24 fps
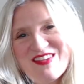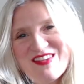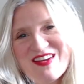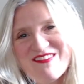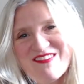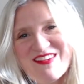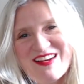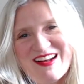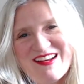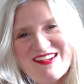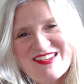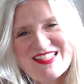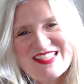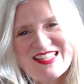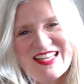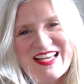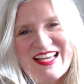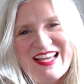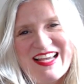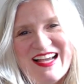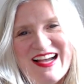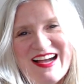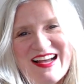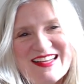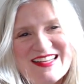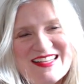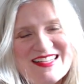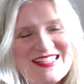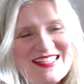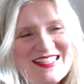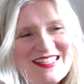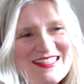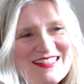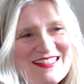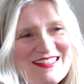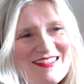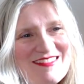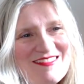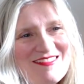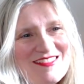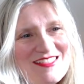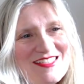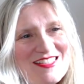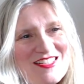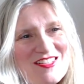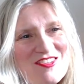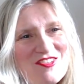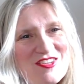what I was thinking I could do,
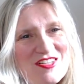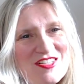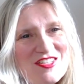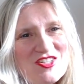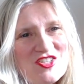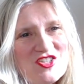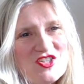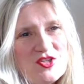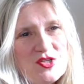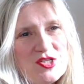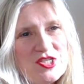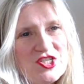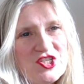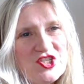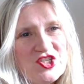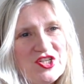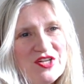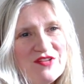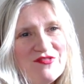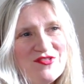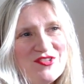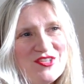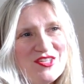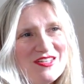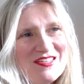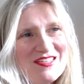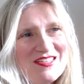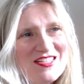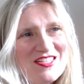sort of shift